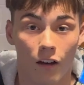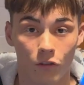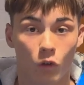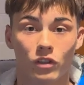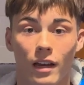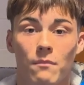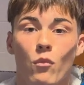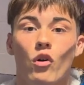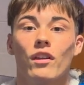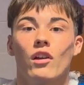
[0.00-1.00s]
Of course, I'm
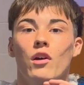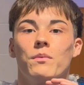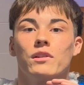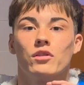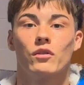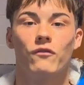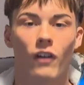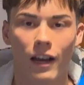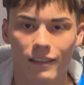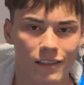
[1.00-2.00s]
more than open to
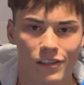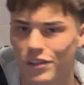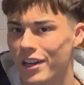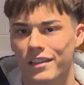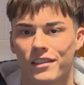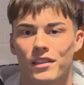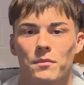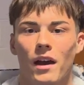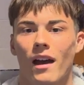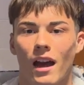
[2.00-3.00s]
advice and suggestions
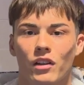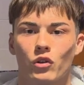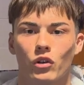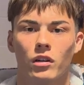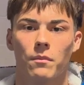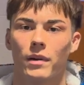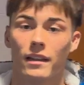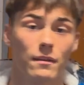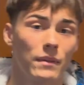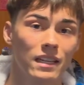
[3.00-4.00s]
about how to cook, but in
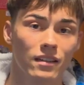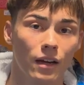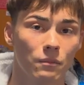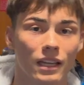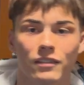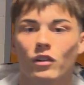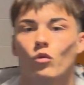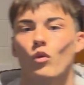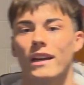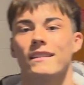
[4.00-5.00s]
the meantime, let's not
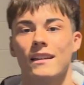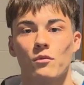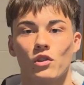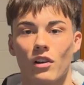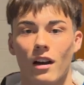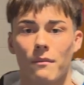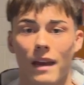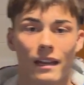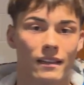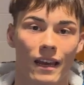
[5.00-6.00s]
waste any more time
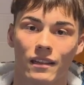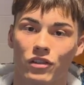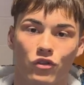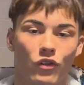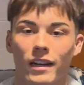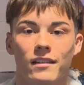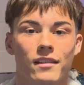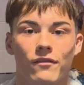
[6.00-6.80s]
and head straight into the